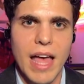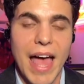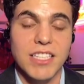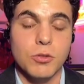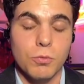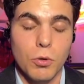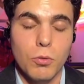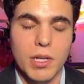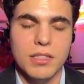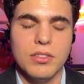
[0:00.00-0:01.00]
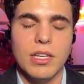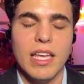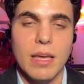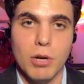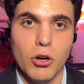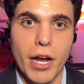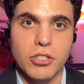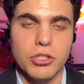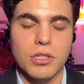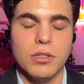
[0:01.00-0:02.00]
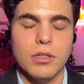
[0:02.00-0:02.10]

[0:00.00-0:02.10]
has ruined immigration,